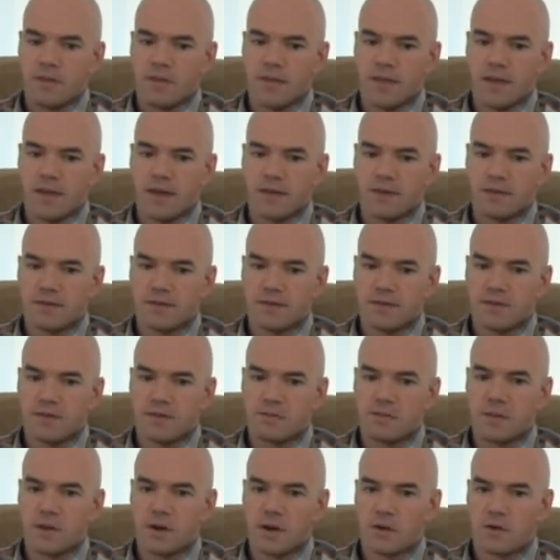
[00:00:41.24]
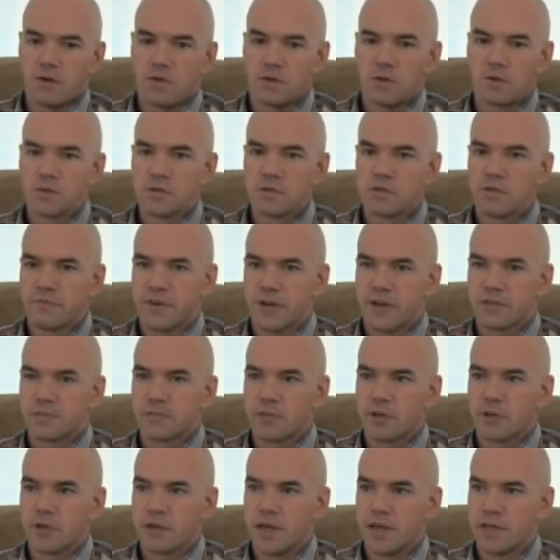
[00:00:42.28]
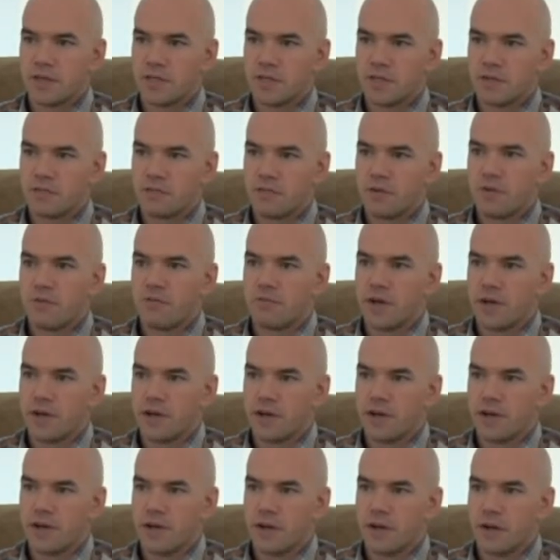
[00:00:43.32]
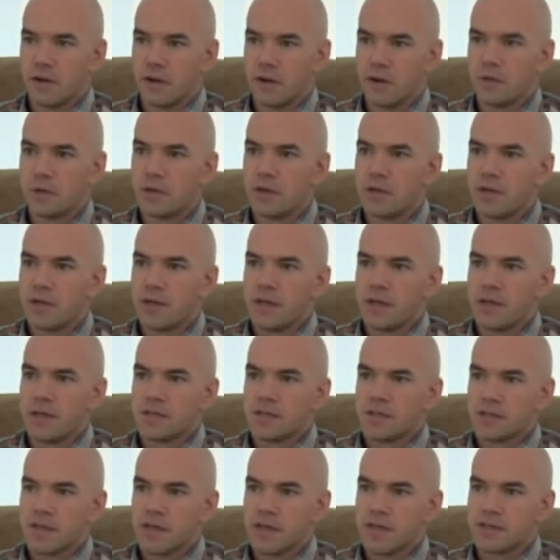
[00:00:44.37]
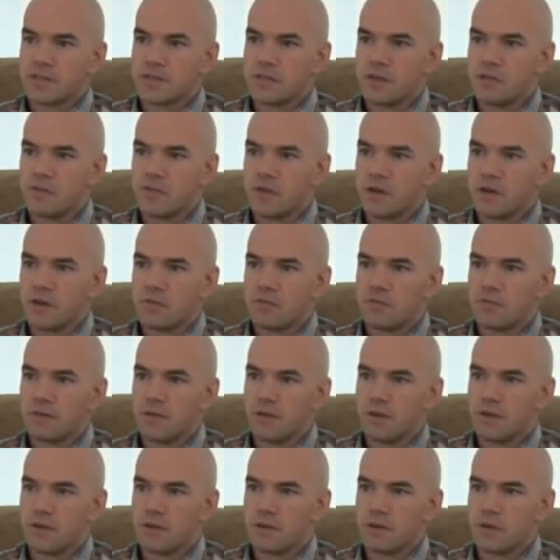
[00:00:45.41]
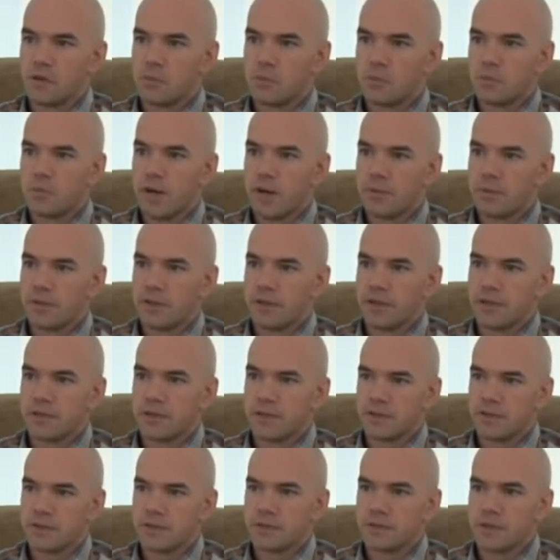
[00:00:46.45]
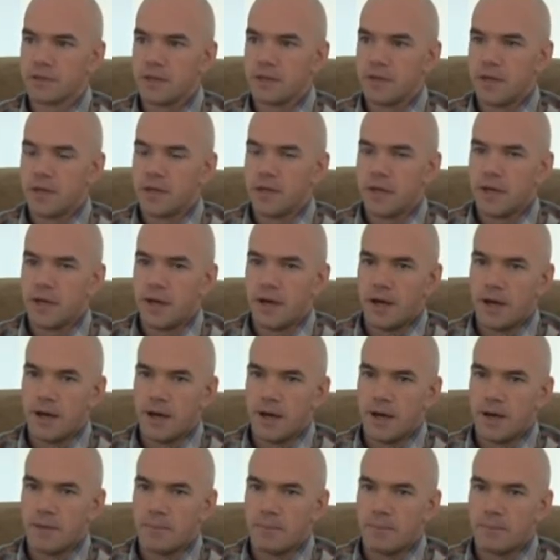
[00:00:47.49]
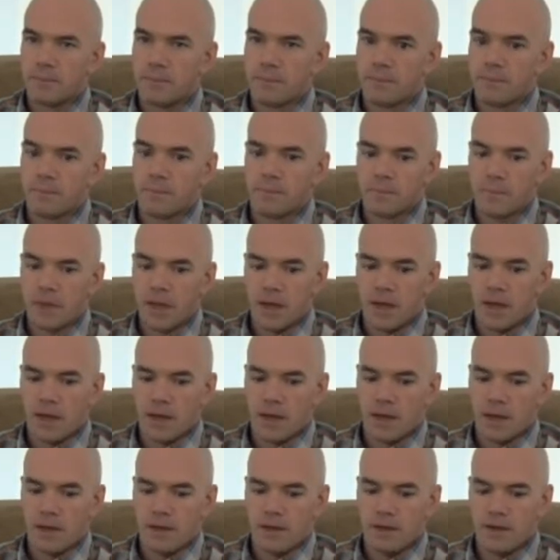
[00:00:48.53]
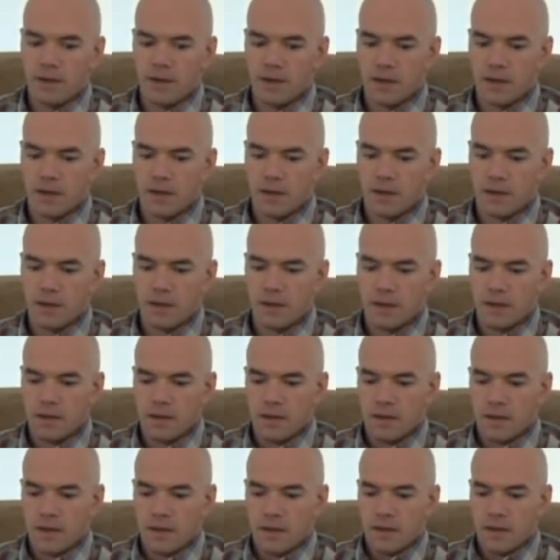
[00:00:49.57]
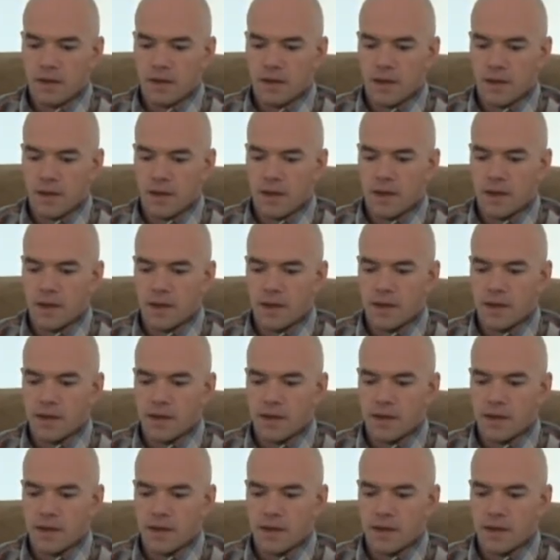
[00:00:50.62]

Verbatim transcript: that that are tools of exploitation for a very narrow slice of, of the global population. Um, and uh, uh,